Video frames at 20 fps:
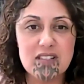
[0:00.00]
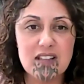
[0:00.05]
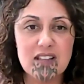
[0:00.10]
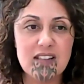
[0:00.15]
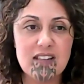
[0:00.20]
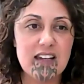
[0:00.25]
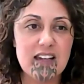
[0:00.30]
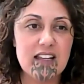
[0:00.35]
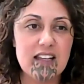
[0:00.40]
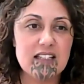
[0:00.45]
that
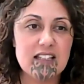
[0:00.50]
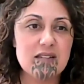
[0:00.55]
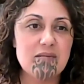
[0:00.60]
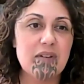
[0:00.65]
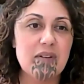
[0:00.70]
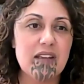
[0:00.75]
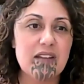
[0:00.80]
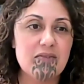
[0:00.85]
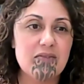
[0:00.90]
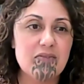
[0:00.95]
they need to
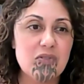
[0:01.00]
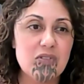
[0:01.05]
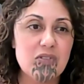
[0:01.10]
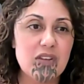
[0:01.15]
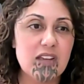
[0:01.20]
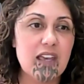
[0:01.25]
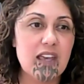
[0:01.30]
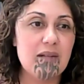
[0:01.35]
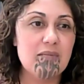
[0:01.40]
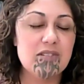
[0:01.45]
meet for
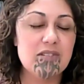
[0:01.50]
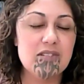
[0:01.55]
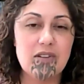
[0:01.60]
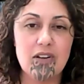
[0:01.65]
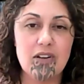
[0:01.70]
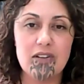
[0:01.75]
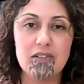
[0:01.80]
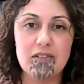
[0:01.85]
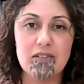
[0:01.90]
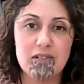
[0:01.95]
the
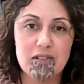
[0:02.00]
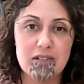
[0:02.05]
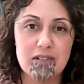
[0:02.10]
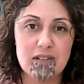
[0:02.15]
capstone